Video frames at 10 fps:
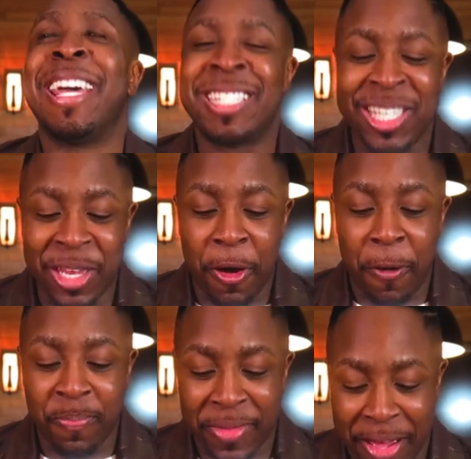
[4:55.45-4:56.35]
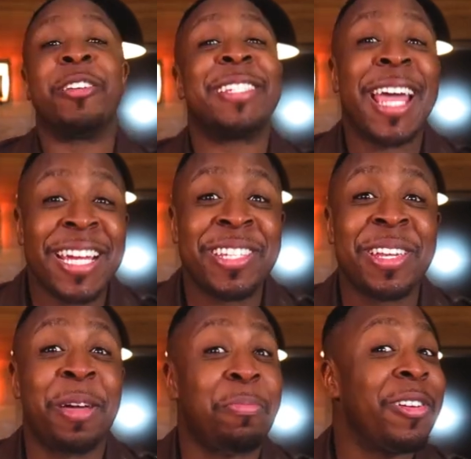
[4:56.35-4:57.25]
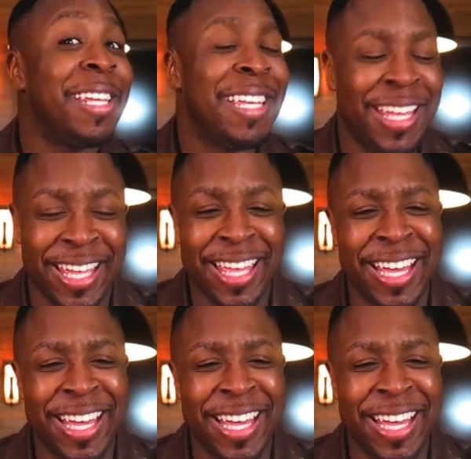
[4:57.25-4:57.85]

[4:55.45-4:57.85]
And so there's actually a pretty